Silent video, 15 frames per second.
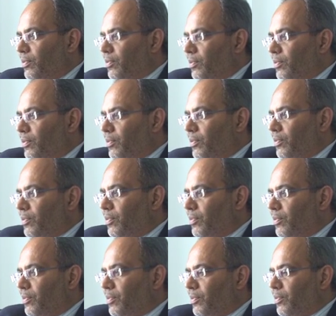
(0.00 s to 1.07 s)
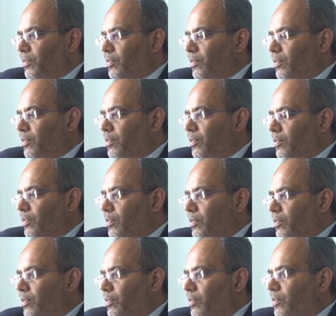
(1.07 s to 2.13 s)
Wonderful. Mr.
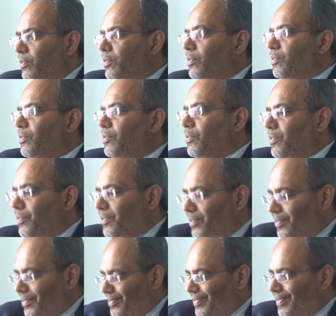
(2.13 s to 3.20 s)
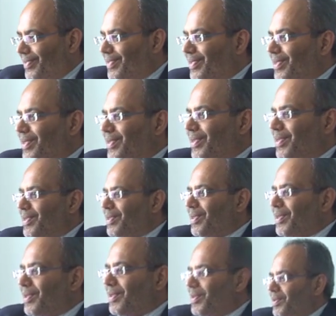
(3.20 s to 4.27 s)
Lopes, thank you very much for your time. Thank you very much for speaking
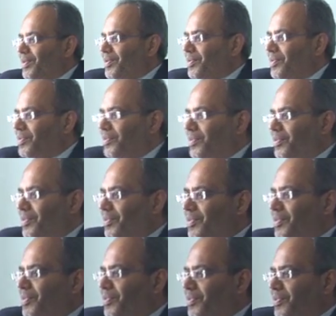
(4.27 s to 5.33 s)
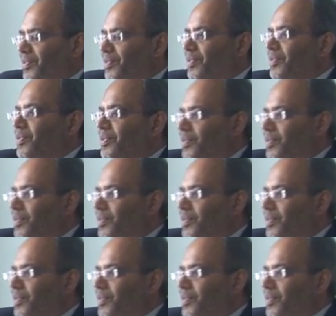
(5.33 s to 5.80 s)
to RKTV. I wish